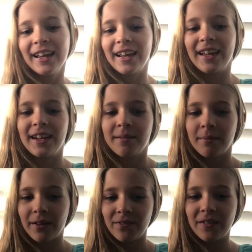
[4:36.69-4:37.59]
and
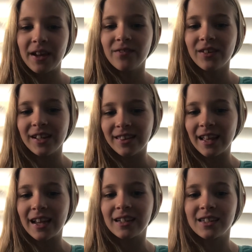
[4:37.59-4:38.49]
my favorite
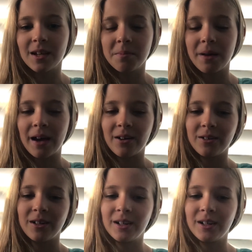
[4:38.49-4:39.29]
things about